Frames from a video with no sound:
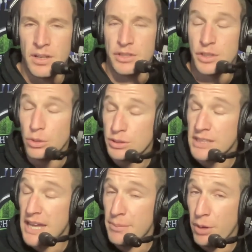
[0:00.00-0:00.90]
I do
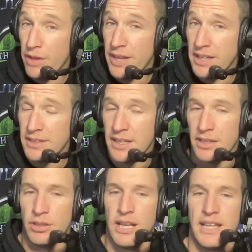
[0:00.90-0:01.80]
stand by that, and
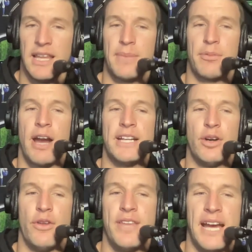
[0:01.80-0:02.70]
I'll elaborate
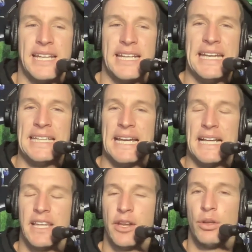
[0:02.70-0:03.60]
on that in
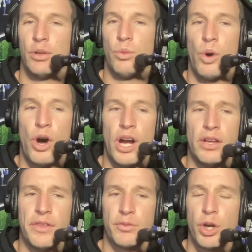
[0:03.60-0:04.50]
a little
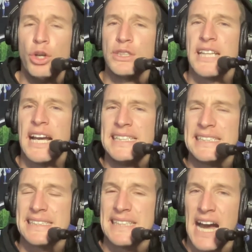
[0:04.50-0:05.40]
while. The Roos, they
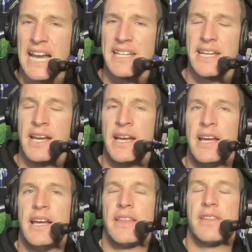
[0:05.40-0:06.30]
stunned
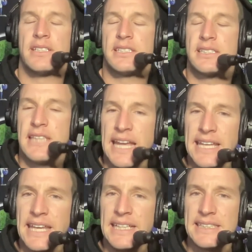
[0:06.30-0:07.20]
the
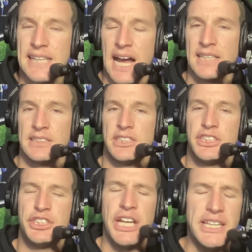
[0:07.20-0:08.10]
stinky Suns.
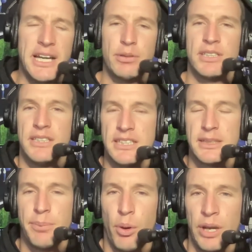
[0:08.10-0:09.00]
Gee, that was a
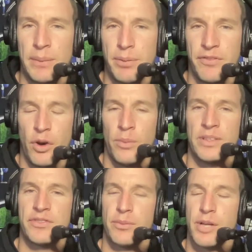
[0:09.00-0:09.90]
disappointing
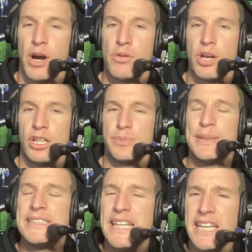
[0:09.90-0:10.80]
performance from Gold Coast,
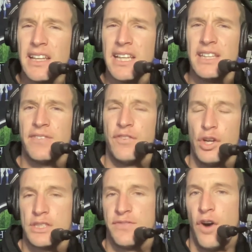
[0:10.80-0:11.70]
particularly in the
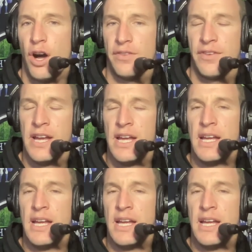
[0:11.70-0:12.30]
first 5